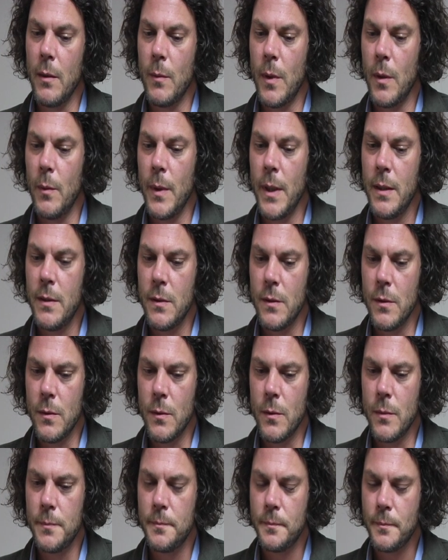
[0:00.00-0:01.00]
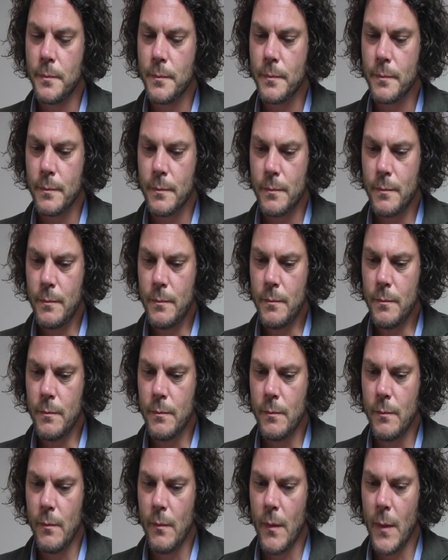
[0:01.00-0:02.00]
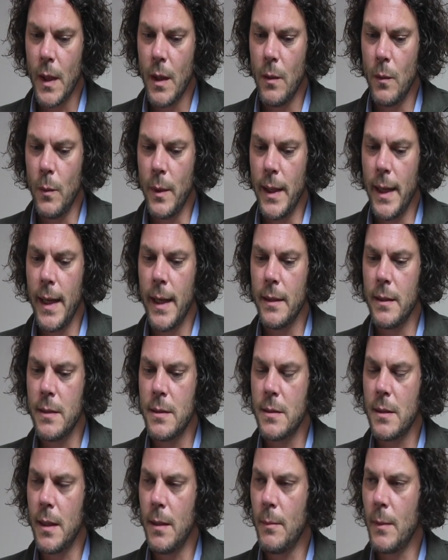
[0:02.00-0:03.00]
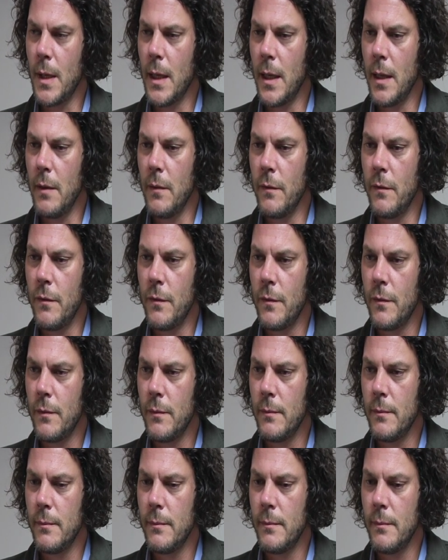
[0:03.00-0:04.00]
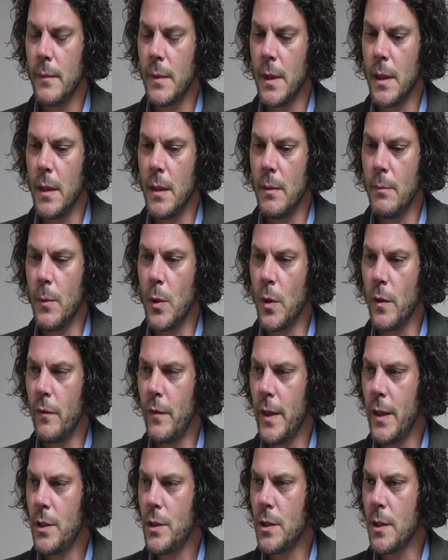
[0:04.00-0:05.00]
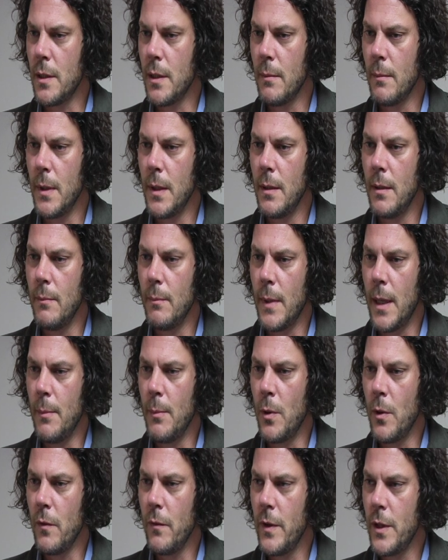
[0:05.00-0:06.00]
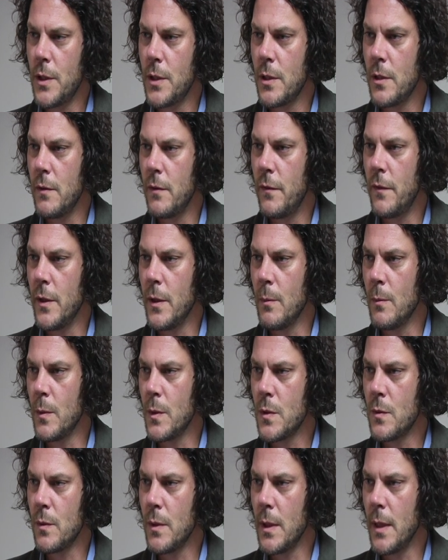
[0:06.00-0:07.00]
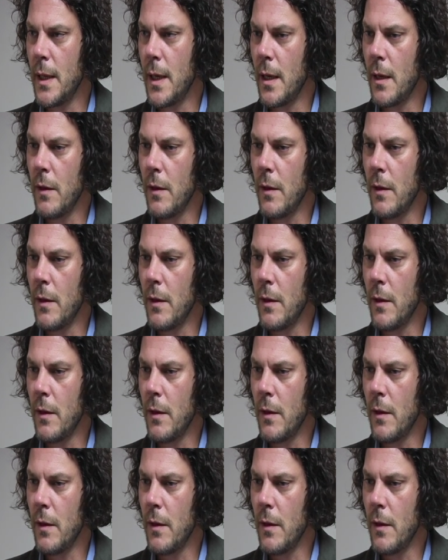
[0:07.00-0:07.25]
what we do, we had the same kind of motivation. I mean, my motivation to film was really